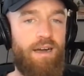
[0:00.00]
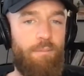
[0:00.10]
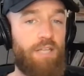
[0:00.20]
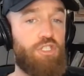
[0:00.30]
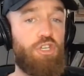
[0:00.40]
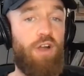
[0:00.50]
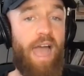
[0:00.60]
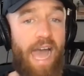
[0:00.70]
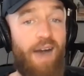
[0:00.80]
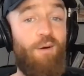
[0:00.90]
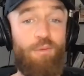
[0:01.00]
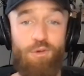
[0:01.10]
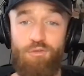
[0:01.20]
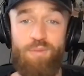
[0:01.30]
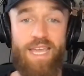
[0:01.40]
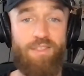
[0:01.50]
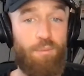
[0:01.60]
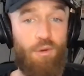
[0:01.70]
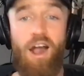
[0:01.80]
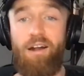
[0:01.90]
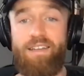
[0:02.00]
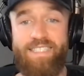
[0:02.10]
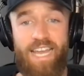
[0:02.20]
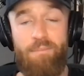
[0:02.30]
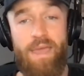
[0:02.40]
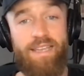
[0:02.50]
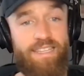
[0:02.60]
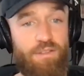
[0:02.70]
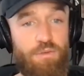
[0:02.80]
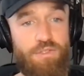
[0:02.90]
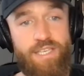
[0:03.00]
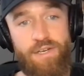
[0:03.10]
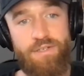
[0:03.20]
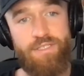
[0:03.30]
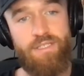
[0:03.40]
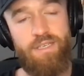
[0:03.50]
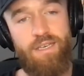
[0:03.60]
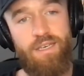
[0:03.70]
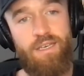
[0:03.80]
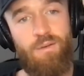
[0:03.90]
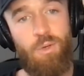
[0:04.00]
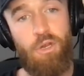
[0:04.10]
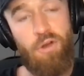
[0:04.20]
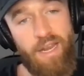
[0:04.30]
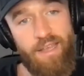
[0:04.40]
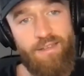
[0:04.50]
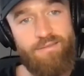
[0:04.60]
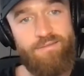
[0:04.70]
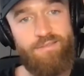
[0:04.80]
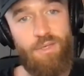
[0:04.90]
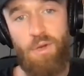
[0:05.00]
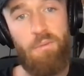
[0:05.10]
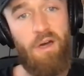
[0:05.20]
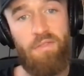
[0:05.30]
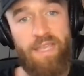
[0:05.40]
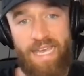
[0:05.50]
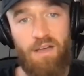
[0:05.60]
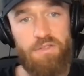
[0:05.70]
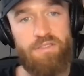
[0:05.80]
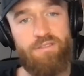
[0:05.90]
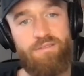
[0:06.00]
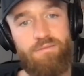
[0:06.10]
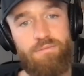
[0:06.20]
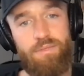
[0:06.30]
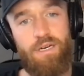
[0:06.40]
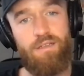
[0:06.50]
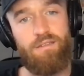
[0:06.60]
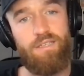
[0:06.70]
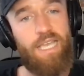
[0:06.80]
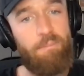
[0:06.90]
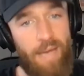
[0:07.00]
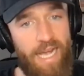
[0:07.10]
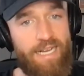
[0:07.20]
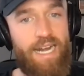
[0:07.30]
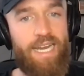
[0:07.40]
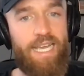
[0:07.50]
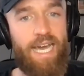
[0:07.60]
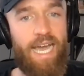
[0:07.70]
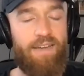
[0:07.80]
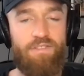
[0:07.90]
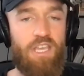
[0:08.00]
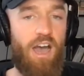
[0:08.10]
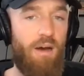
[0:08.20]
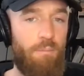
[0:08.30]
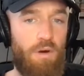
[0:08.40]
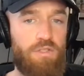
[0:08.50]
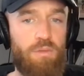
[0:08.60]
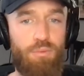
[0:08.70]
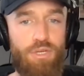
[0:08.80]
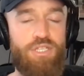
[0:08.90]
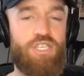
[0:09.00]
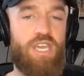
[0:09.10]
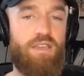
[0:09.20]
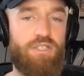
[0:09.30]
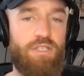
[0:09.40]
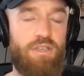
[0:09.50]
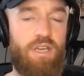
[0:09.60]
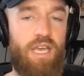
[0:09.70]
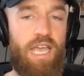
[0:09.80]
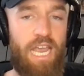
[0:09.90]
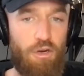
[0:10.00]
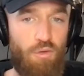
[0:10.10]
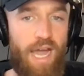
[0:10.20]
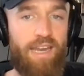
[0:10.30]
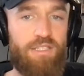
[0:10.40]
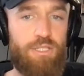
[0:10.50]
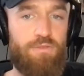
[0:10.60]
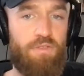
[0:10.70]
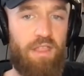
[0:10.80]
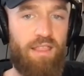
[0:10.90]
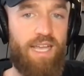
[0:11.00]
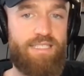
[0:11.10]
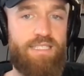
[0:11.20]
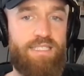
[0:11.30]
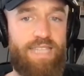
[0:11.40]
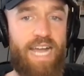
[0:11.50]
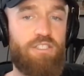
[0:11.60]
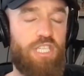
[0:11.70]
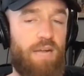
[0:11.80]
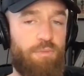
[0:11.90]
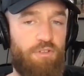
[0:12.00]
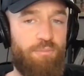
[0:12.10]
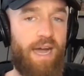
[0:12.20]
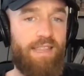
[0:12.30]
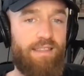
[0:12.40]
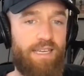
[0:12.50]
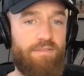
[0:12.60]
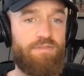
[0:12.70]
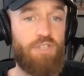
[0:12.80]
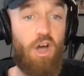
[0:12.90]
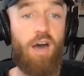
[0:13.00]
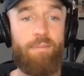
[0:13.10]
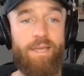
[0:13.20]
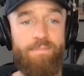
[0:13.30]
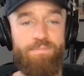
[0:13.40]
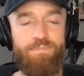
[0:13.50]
I'm not sure how I would have made the progress that I made in those years. When you're in it, you know nothing else. But looking back on it, I have the utmost appreciation and gratitude for the lessons that chapter of my life taught me.